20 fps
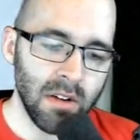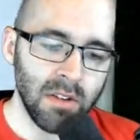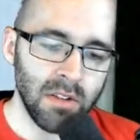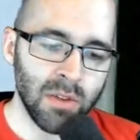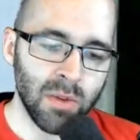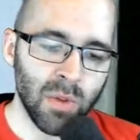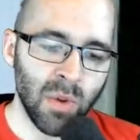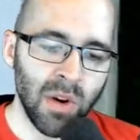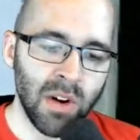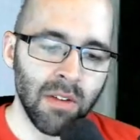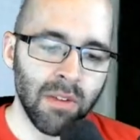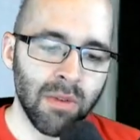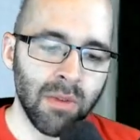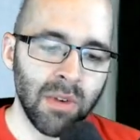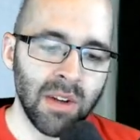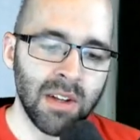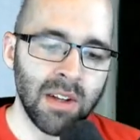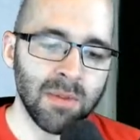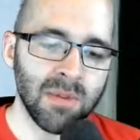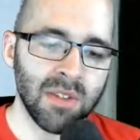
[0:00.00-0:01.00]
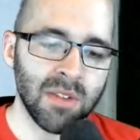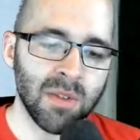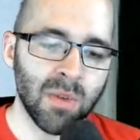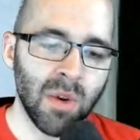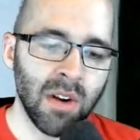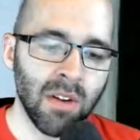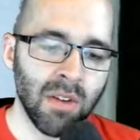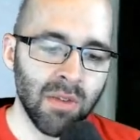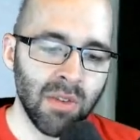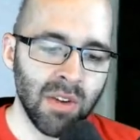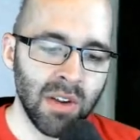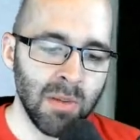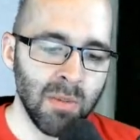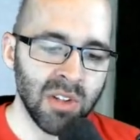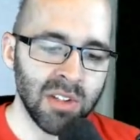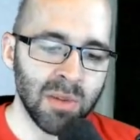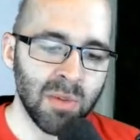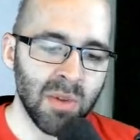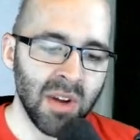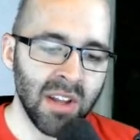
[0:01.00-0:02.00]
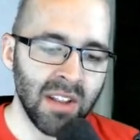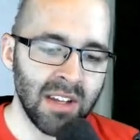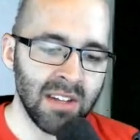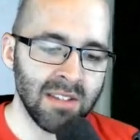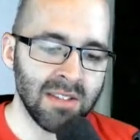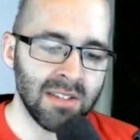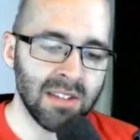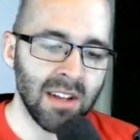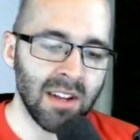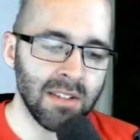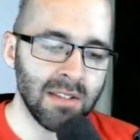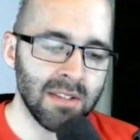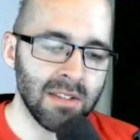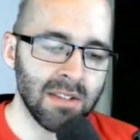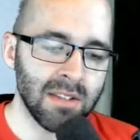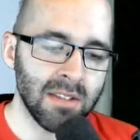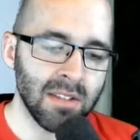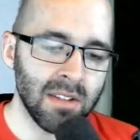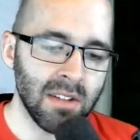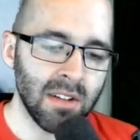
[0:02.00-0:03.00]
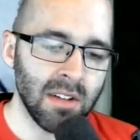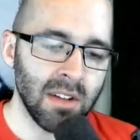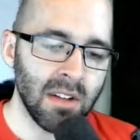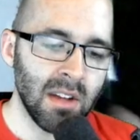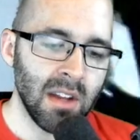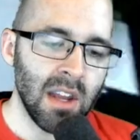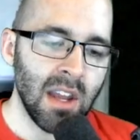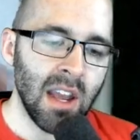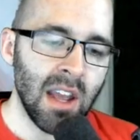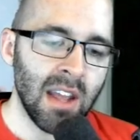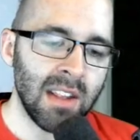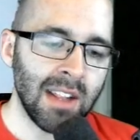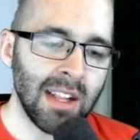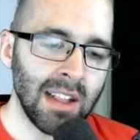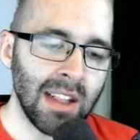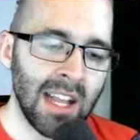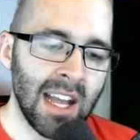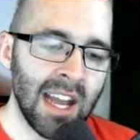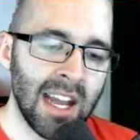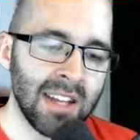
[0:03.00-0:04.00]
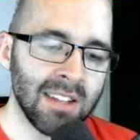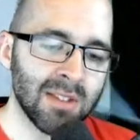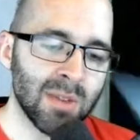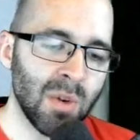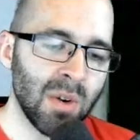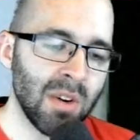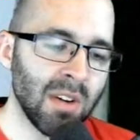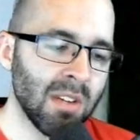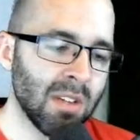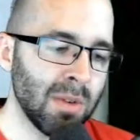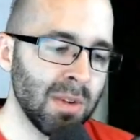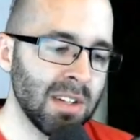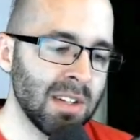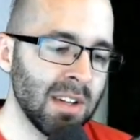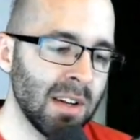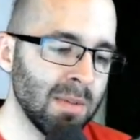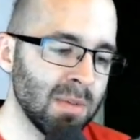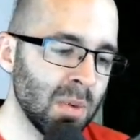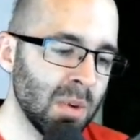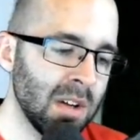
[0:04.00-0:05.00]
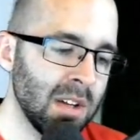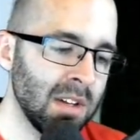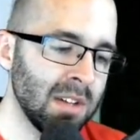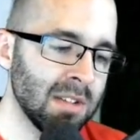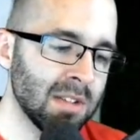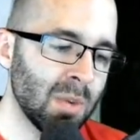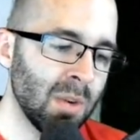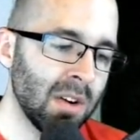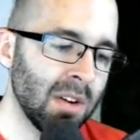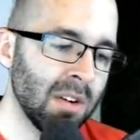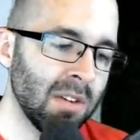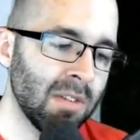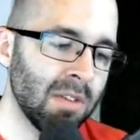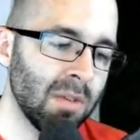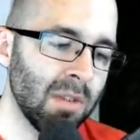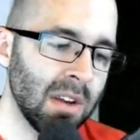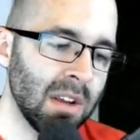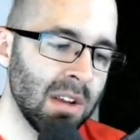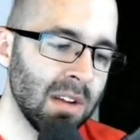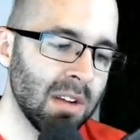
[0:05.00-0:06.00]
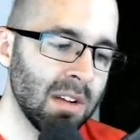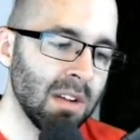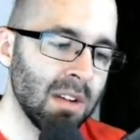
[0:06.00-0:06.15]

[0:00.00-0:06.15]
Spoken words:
Square root of 3 times the square root of 3, you multiply the insides. And then last, square root of 3 times 1 is square root of 3.